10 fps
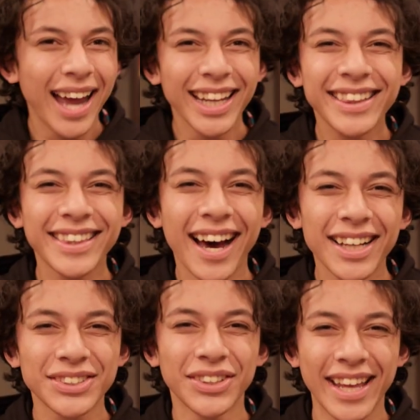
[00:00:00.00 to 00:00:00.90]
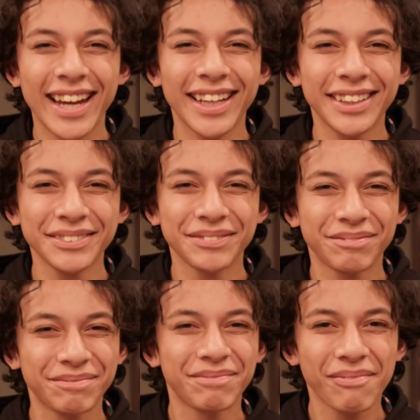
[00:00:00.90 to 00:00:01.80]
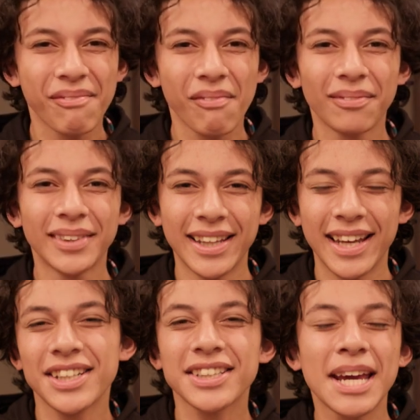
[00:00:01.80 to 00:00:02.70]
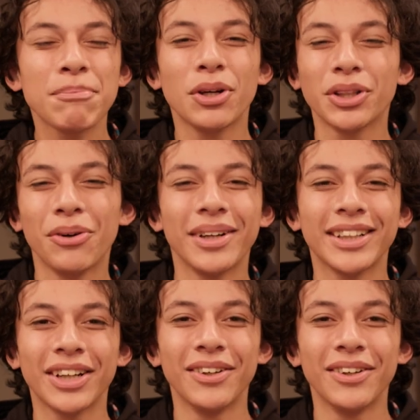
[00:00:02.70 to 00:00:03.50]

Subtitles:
I like the hustle. They just kept on going and